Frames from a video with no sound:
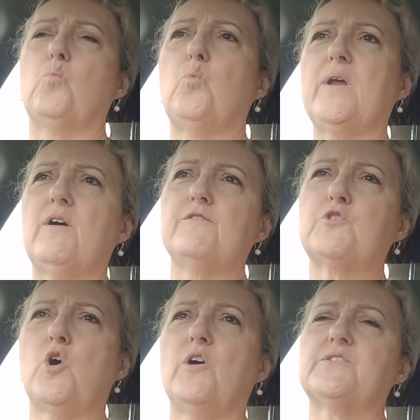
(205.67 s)
When I've
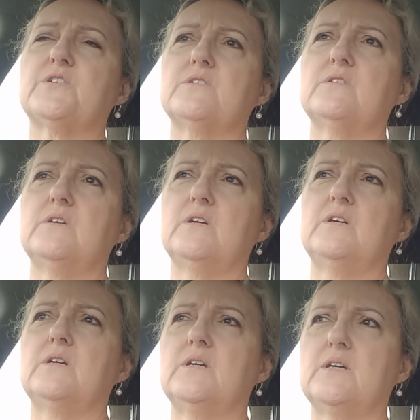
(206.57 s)
got
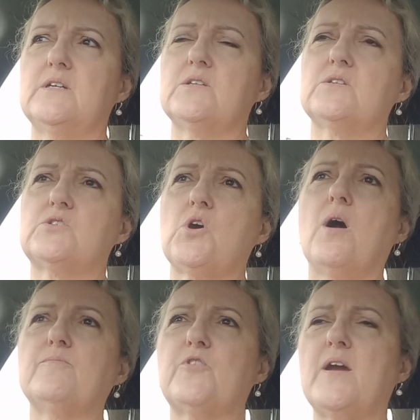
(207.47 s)

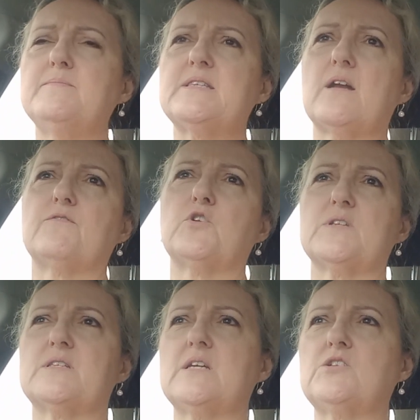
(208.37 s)
time frames that I've got
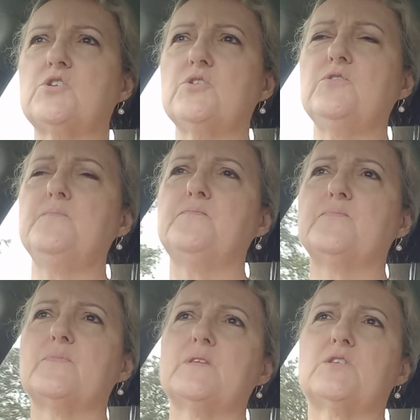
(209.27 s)
to stick to,
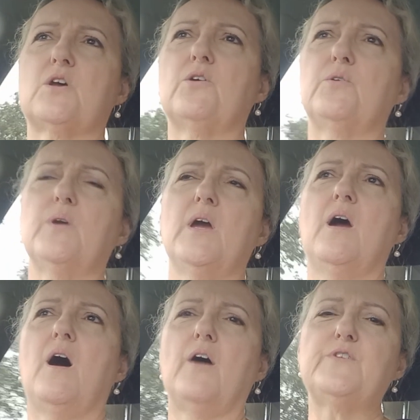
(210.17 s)
so
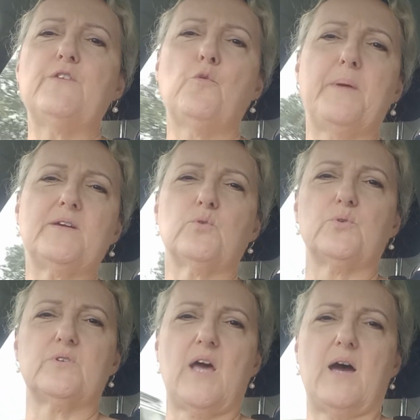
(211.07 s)
I've never been
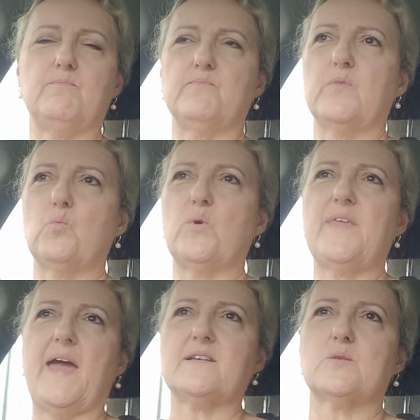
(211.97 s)
good
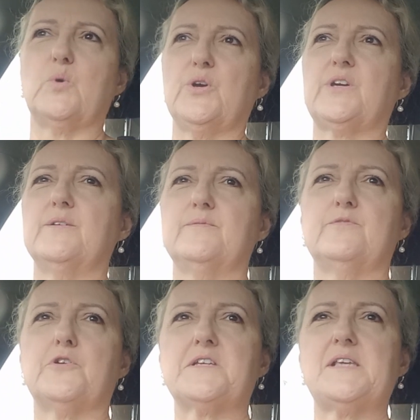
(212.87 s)
with housework,
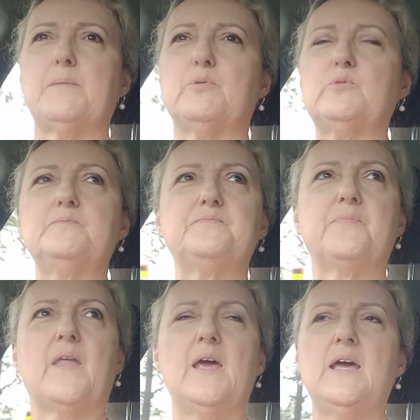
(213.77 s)
for example.
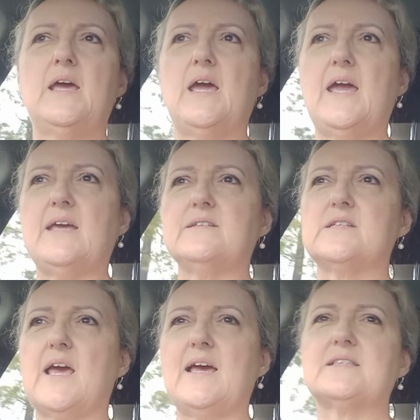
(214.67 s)

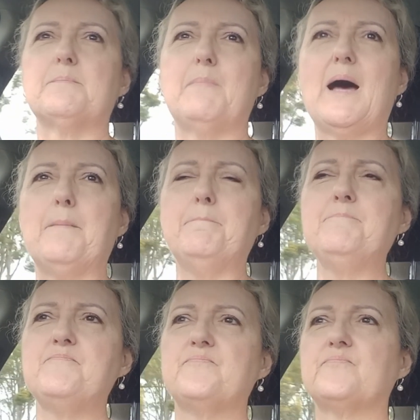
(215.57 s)
And as a
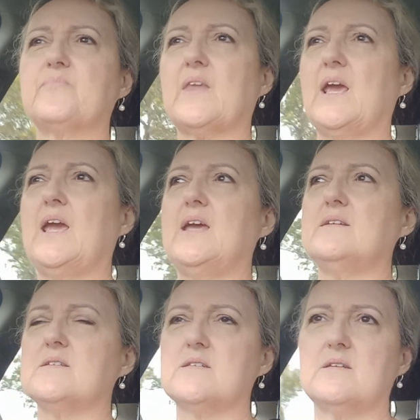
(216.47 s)
mum,
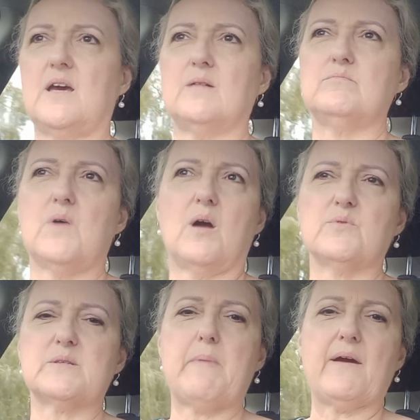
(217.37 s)
and I
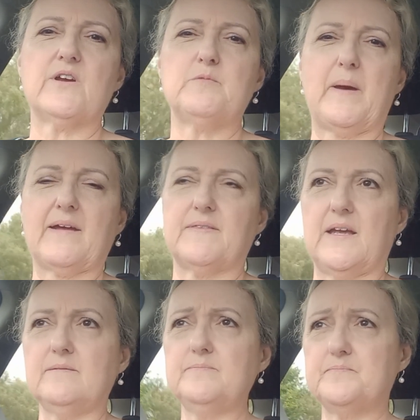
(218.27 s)
was married back
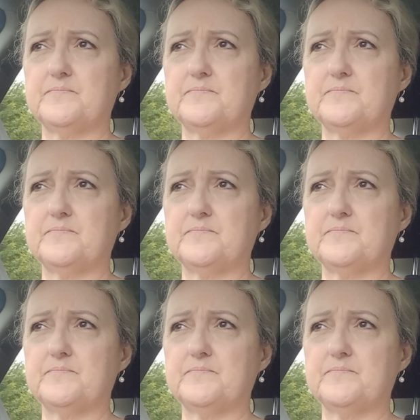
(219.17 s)
then,